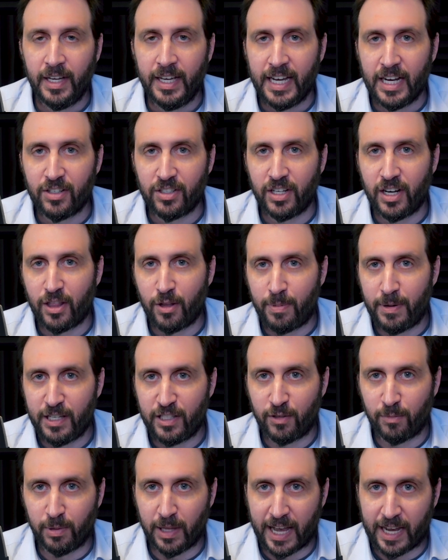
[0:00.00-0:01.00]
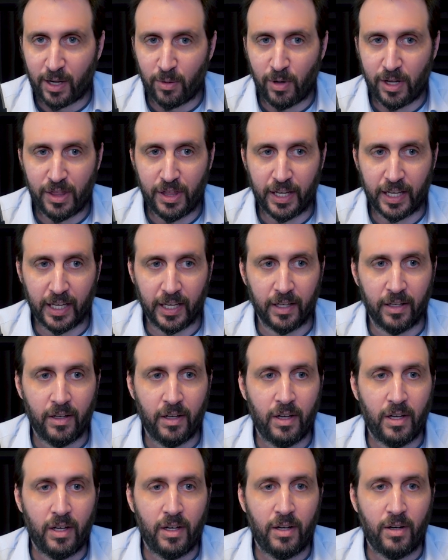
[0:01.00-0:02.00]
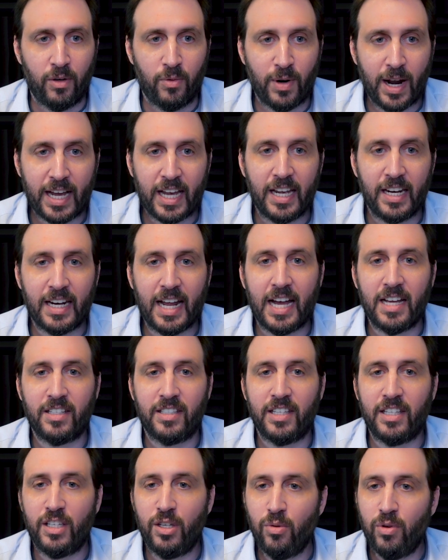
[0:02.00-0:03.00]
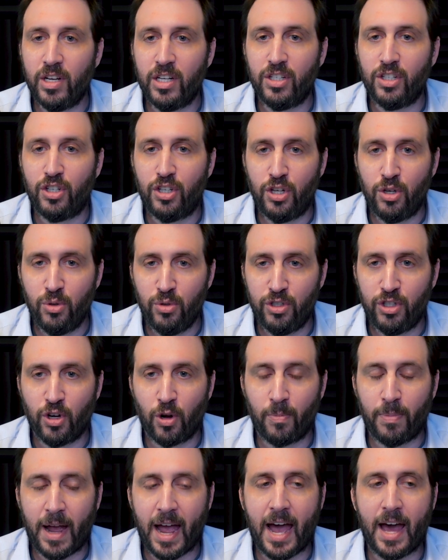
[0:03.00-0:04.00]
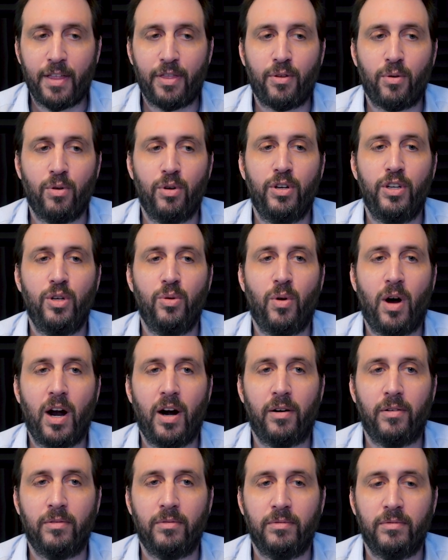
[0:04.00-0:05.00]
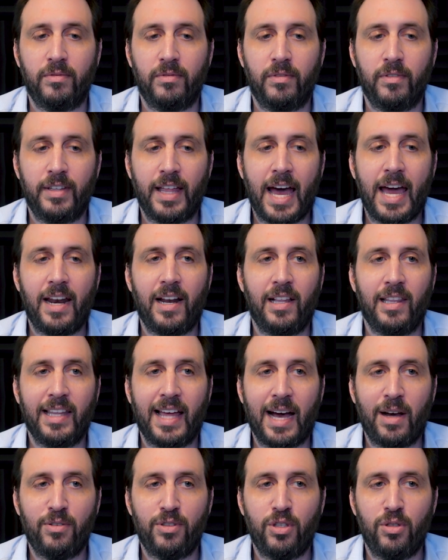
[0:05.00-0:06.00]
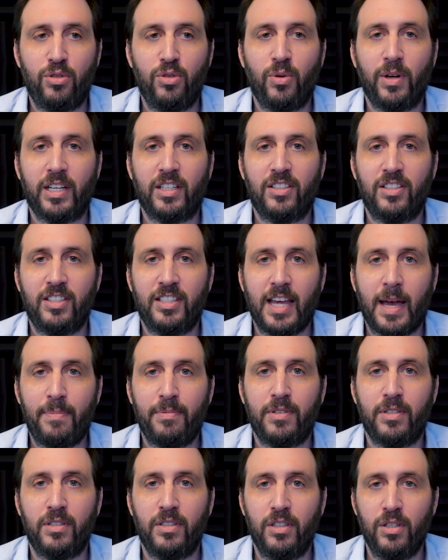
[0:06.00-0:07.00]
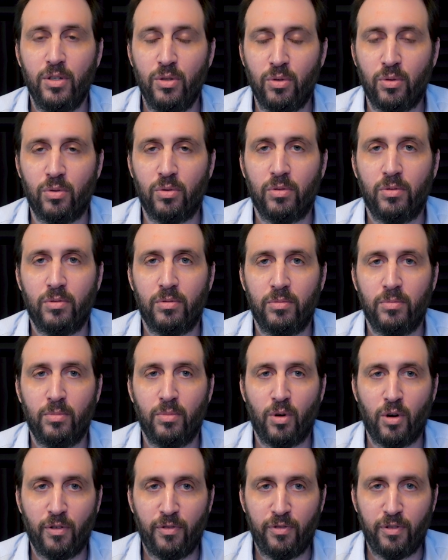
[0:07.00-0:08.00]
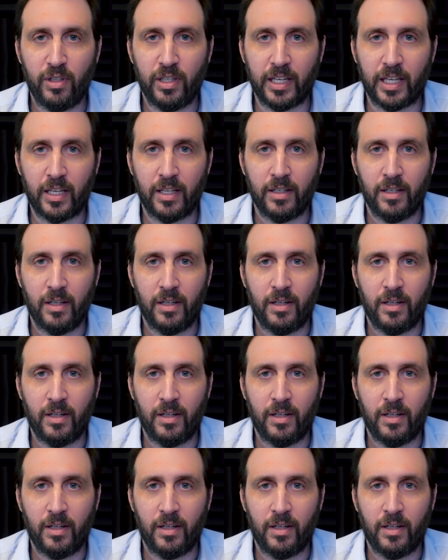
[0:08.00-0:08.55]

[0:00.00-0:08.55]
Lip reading: Here's another piece of black and white thinking. Recognize that you didn't choose your path or who you are. That allows you to accept you more fully.